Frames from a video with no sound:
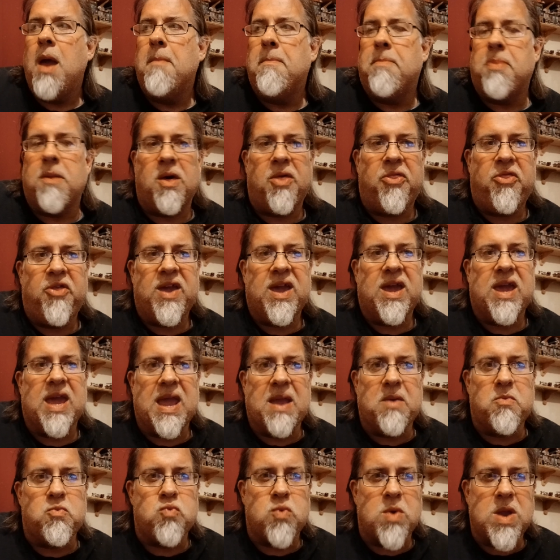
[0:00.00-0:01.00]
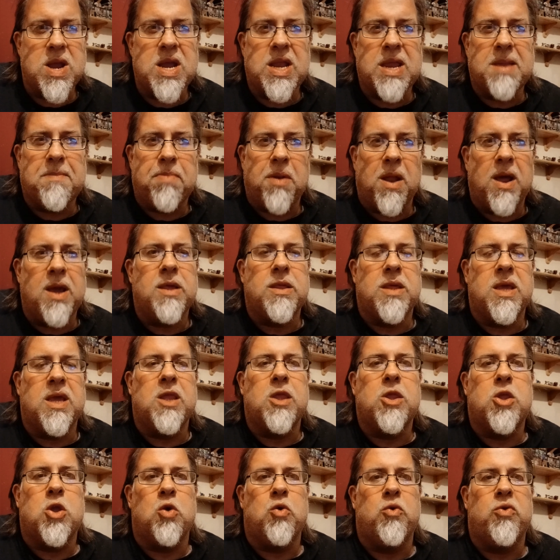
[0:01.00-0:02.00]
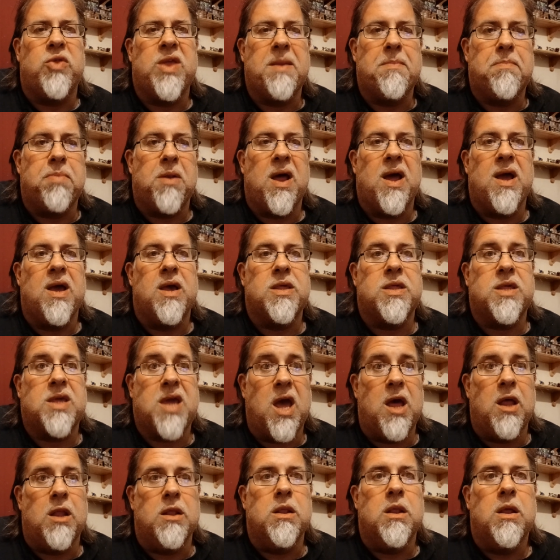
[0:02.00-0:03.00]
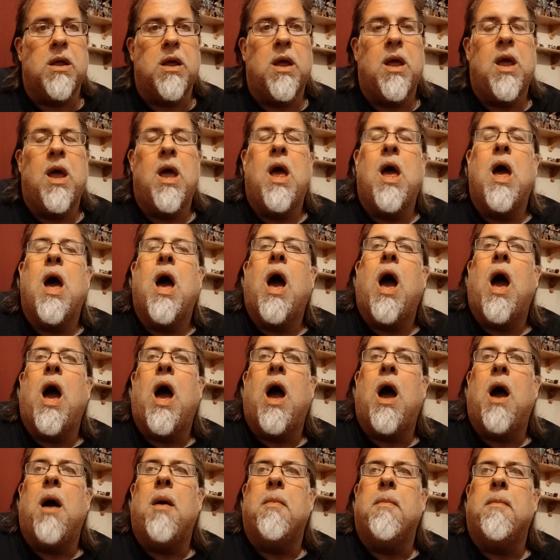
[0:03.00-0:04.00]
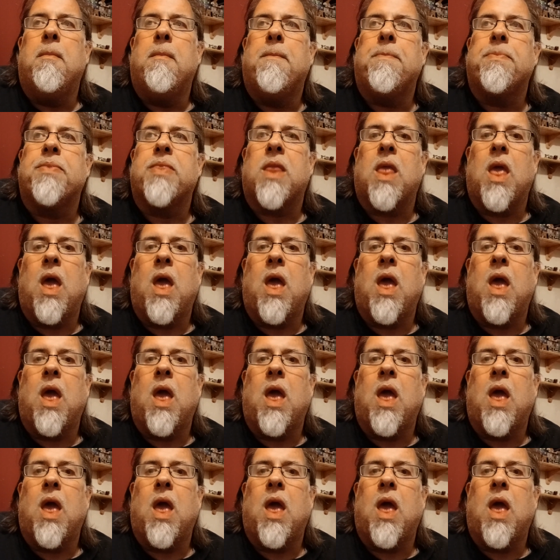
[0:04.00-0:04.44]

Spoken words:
but I think it really plays into the player skill. I'm